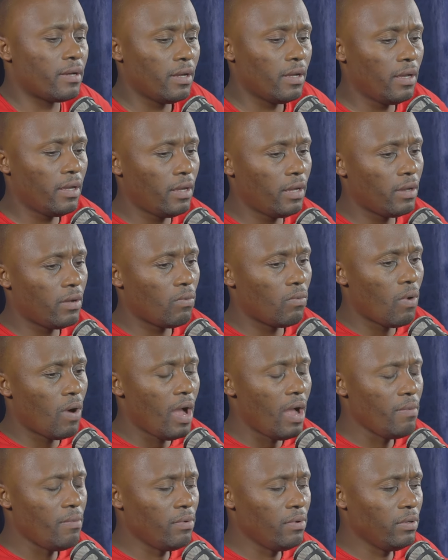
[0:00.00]

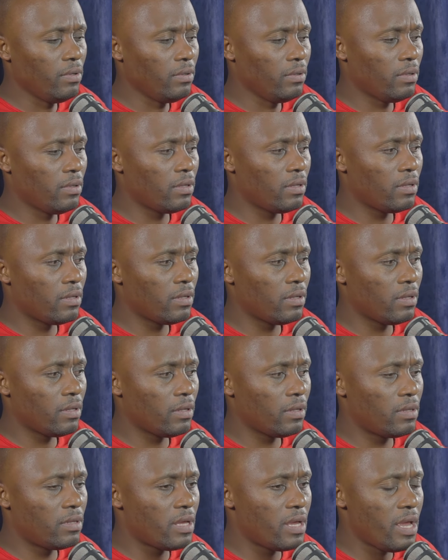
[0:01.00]
Why will
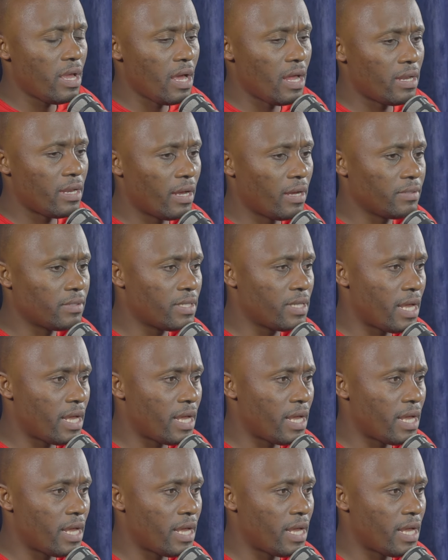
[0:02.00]
they announce